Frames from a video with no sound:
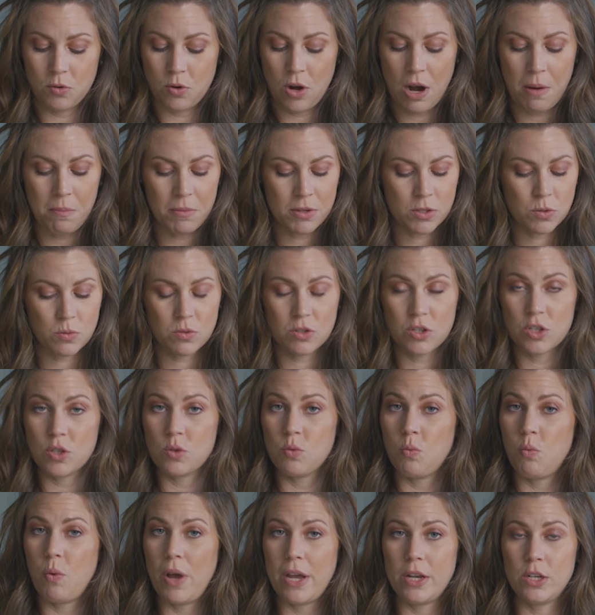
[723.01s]
Grandma's was just
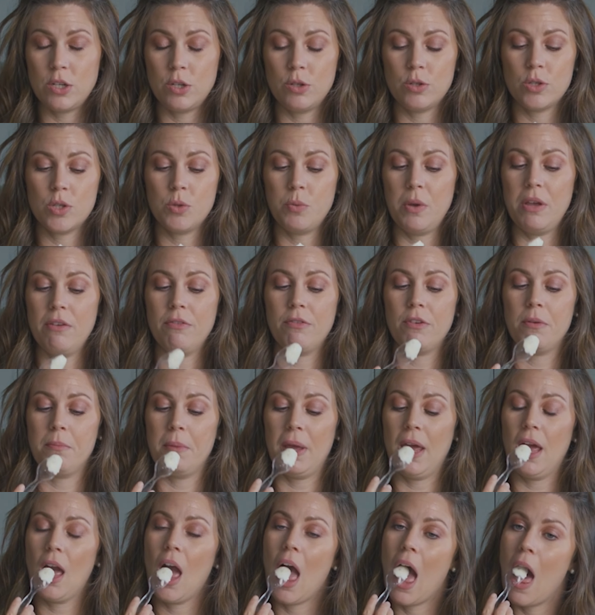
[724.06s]
way too sweet for
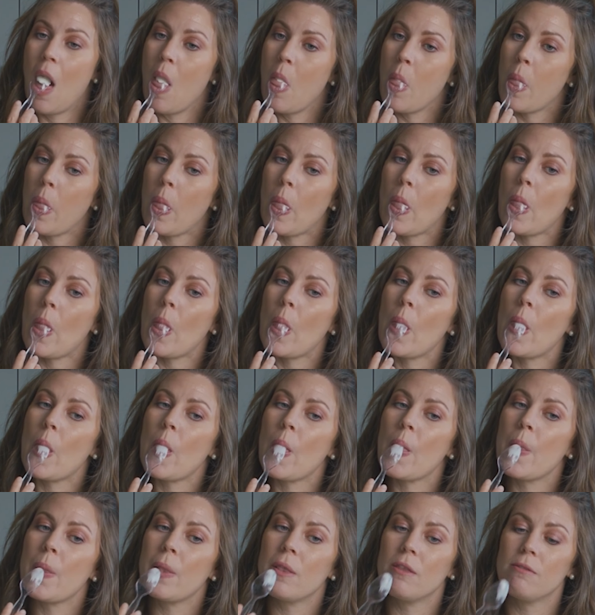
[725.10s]
me. I
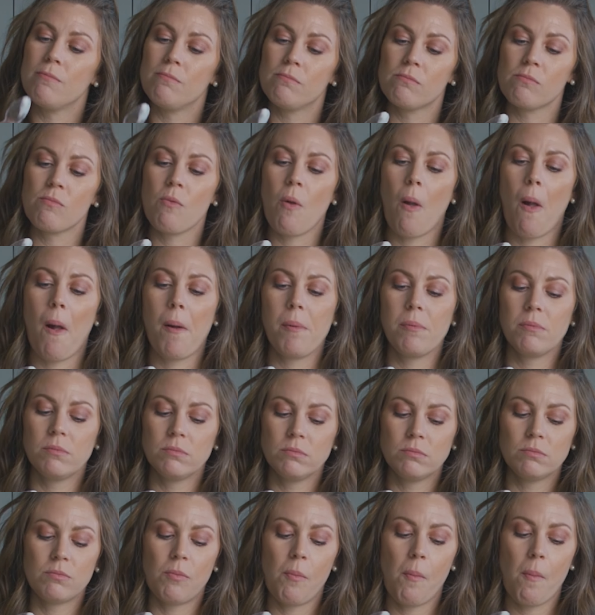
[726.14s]
love
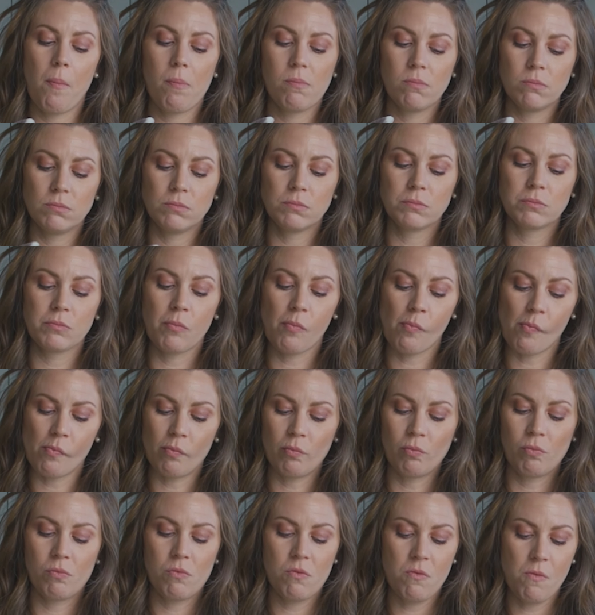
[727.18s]
that you can chew this
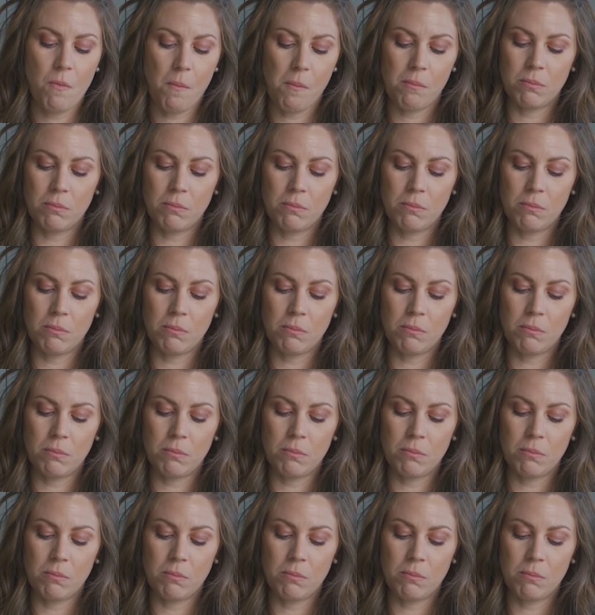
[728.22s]
ice cream.